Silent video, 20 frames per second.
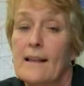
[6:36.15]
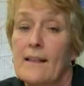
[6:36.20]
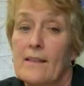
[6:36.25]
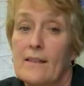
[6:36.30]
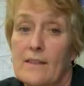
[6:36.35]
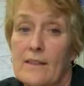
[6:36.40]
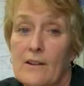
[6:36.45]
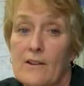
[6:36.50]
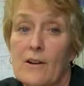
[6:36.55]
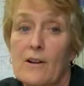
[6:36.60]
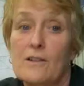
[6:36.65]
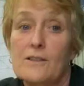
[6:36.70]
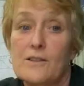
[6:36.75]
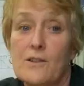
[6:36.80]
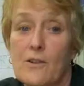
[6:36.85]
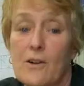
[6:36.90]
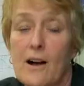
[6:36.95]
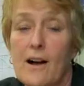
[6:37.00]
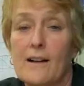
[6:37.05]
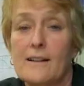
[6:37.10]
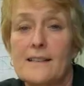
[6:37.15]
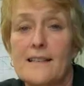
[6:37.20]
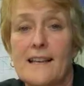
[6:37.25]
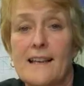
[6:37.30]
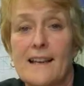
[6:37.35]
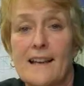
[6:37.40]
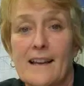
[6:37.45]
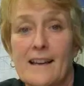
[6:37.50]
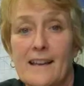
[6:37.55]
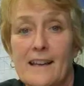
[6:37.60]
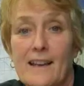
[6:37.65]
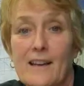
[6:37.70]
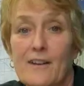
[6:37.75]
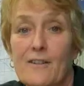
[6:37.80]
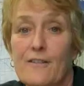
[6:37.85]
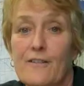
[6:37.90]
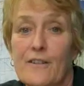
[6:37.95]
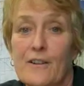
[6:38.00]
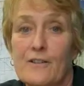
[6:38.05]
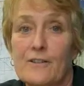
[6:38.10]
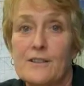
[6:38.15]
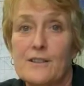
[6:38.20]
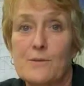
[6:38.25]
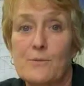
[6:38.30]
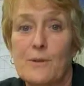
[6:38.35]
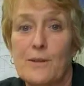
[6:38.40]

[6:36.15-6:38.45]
and they're also causing interference